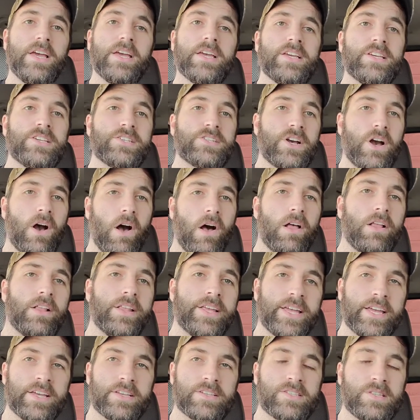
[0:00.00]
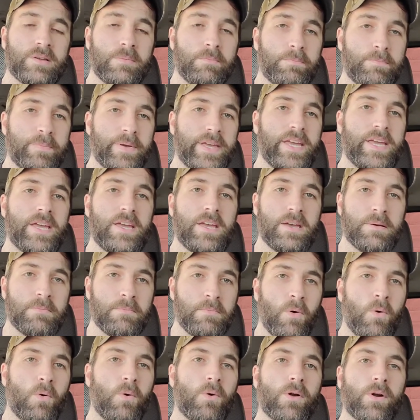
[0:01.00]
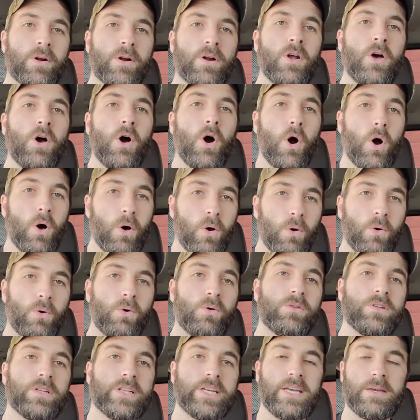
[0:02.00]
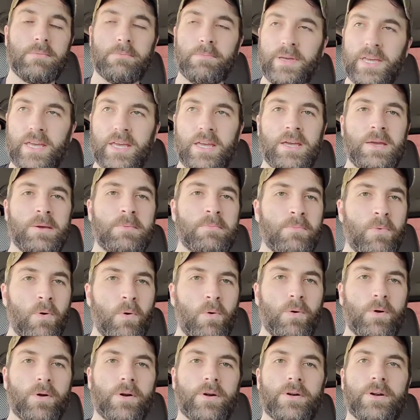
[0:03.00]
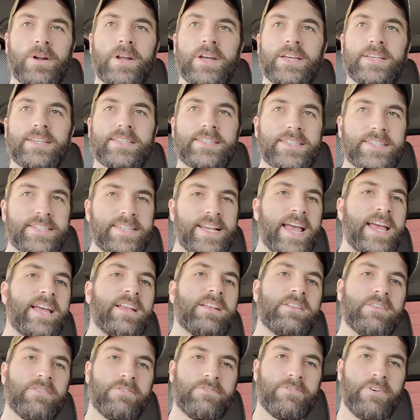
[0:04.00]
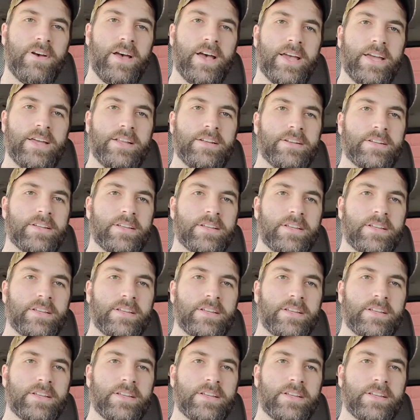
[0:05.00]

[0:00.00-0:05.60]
He's calling us to be more holy, be more sanctified,